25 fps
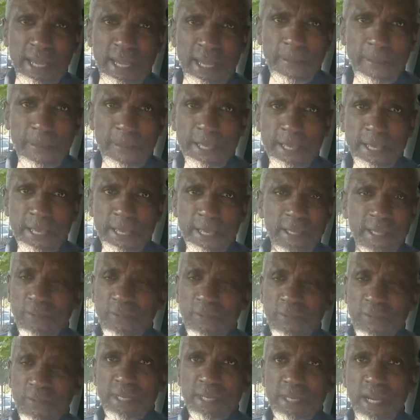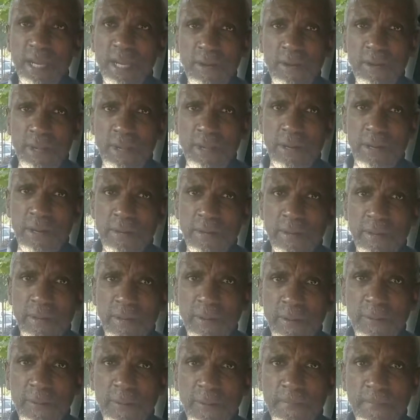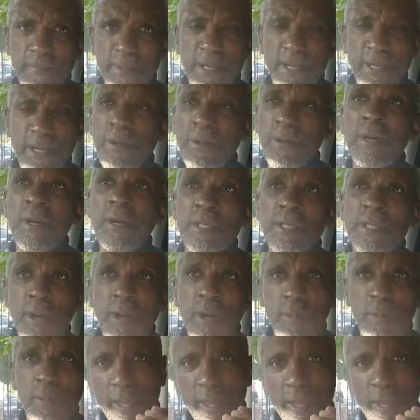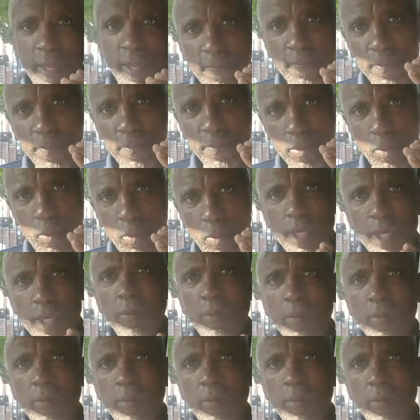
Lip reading: It's a different scenario, you know. So what you want